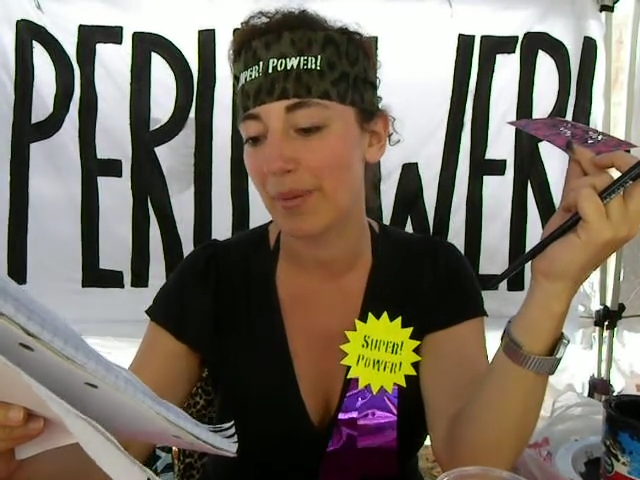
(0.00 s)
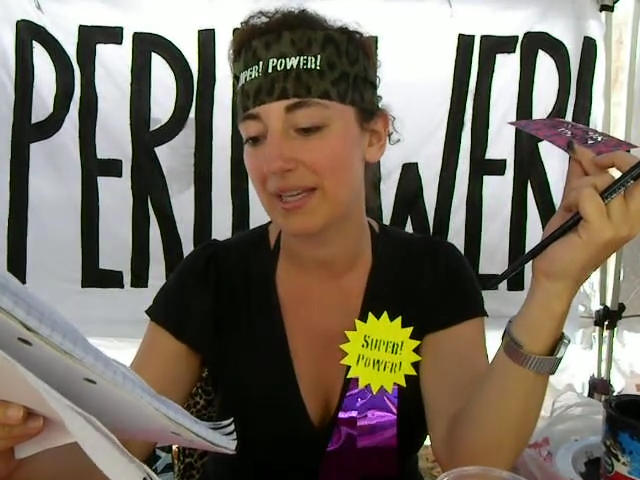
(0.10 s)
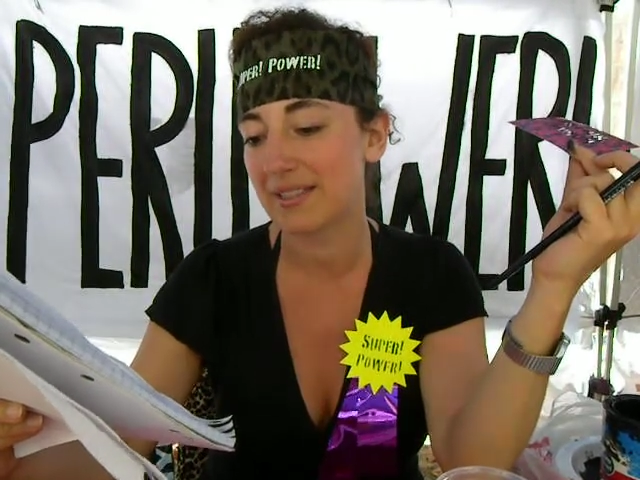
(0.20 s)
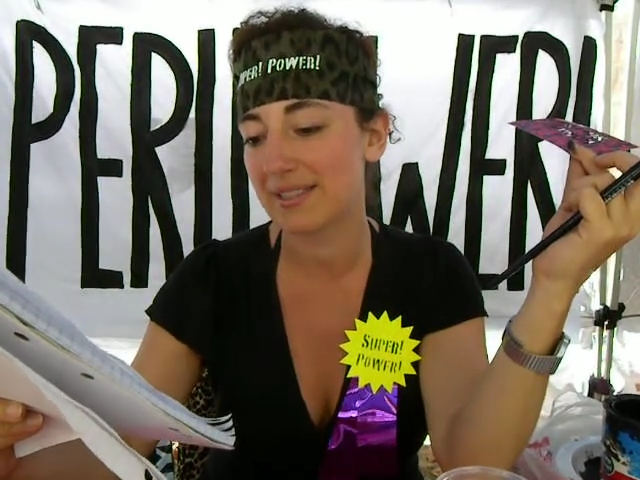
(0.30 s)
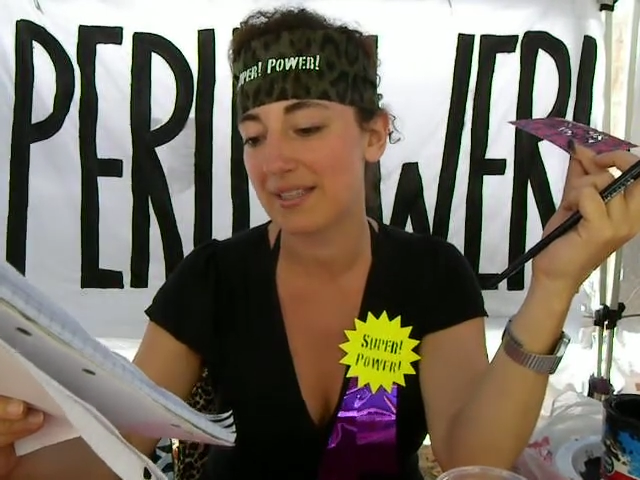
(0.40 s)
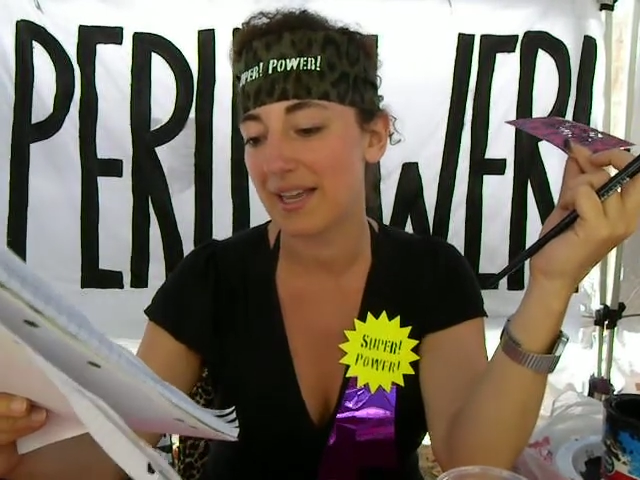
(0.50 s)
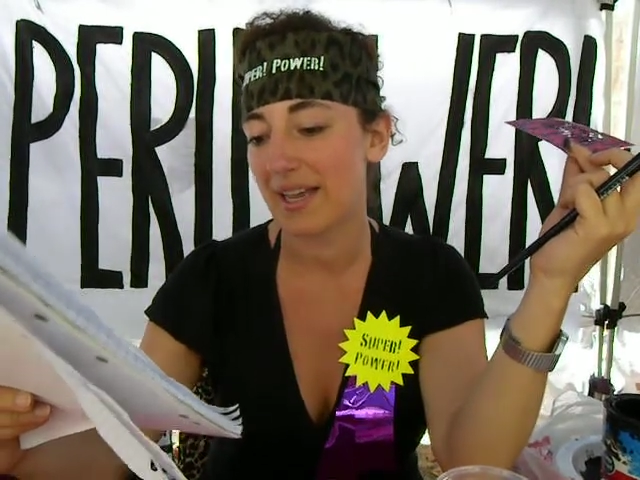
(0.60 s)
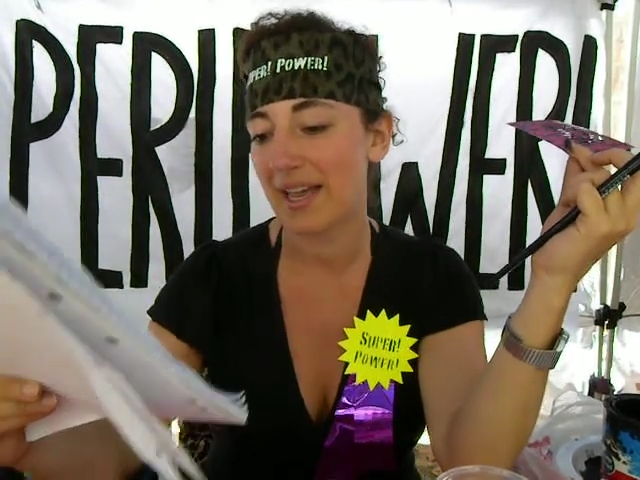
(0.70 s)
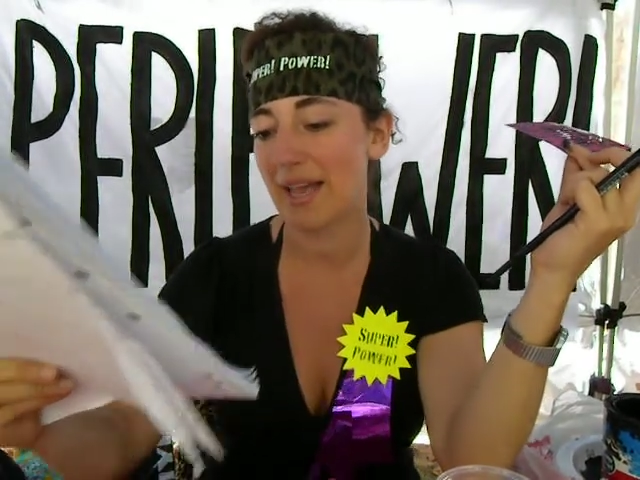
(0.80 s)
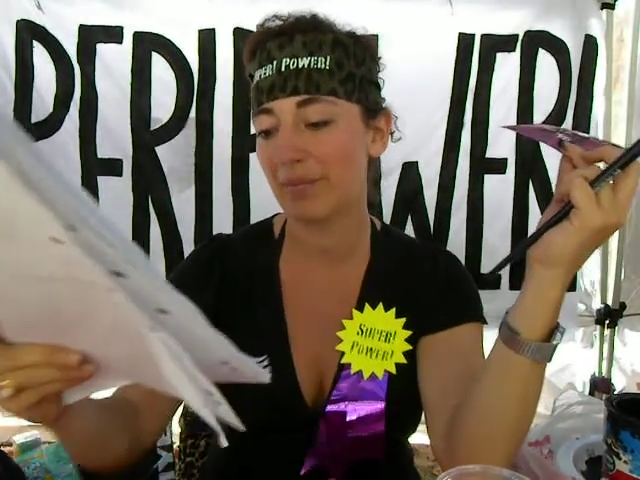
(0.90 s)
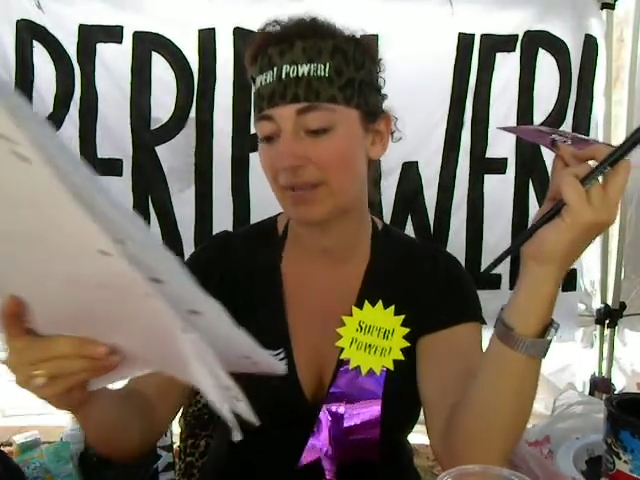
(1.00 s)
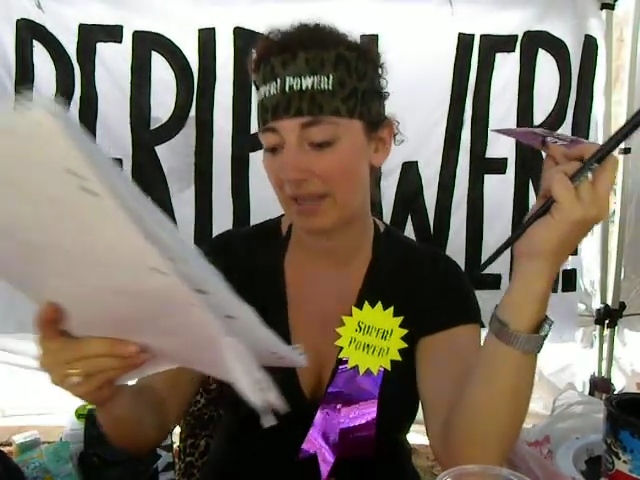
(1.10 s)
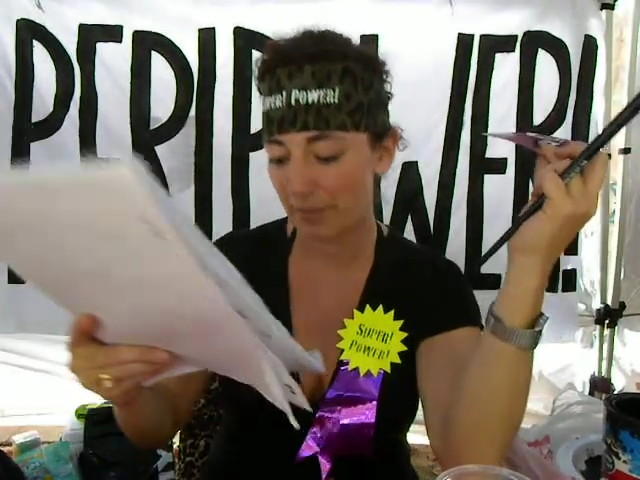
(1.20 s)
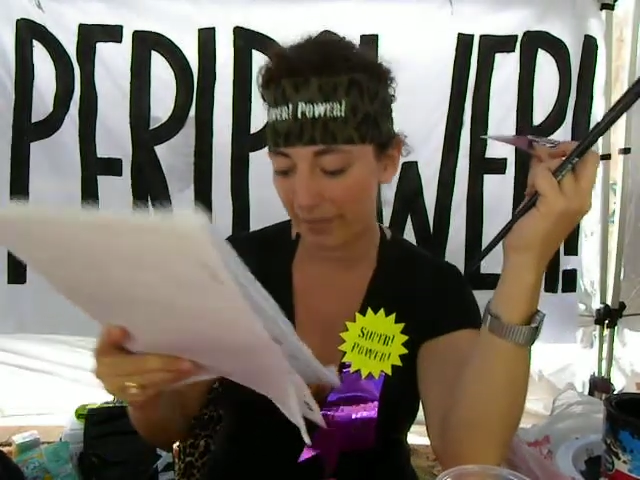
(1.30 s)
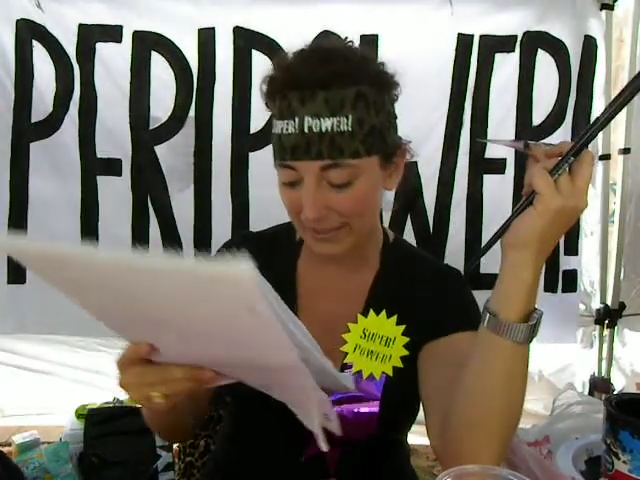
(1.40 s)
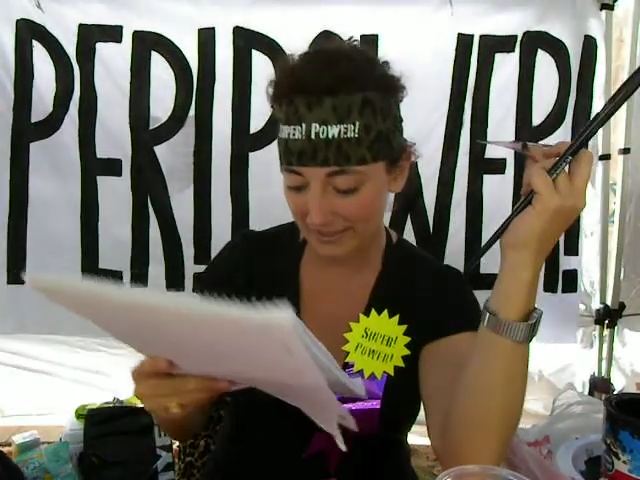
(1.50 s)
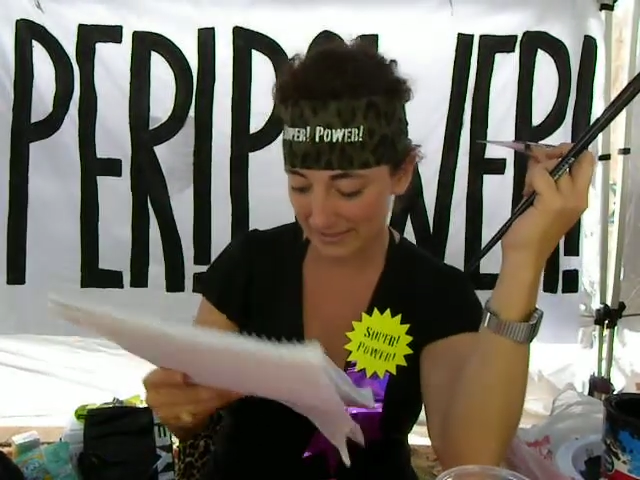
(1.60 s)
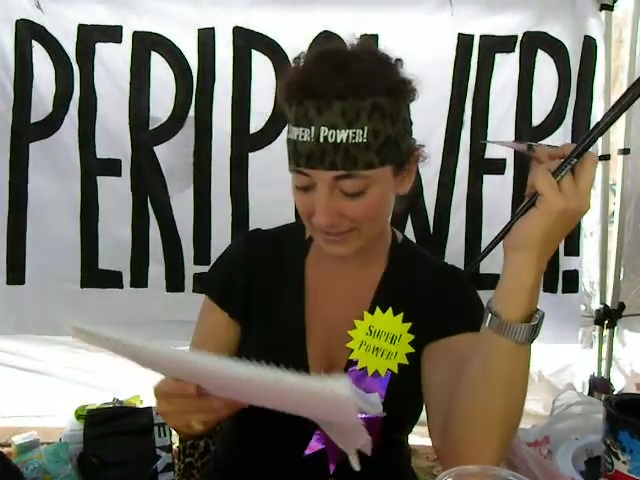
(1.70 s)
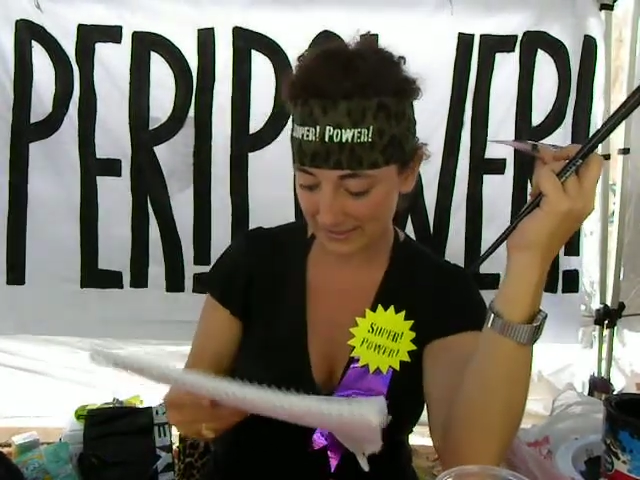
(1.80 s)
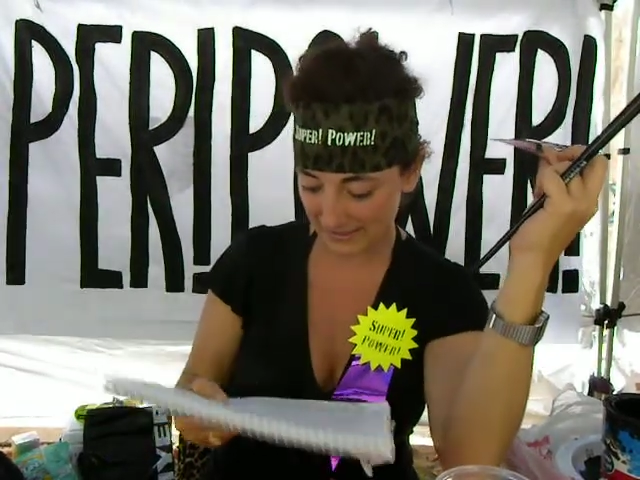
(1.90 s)
Beds,
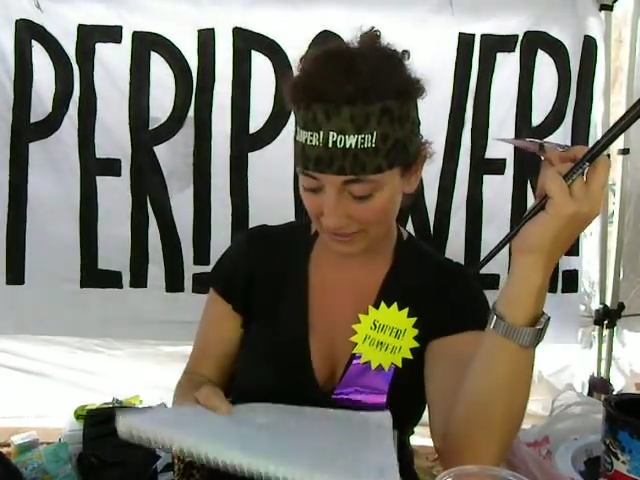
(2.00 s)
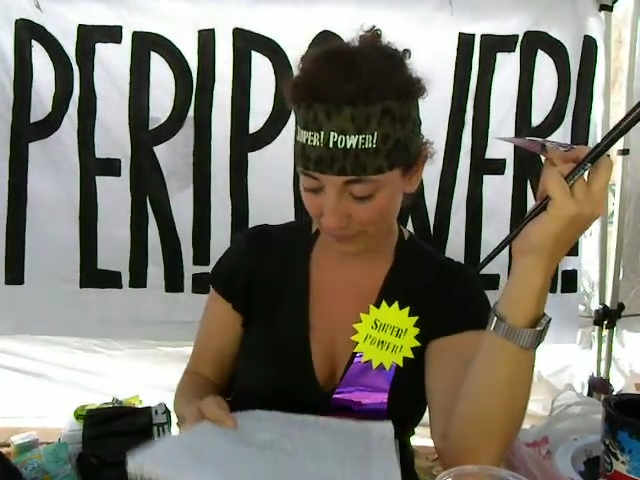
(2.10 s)
amenities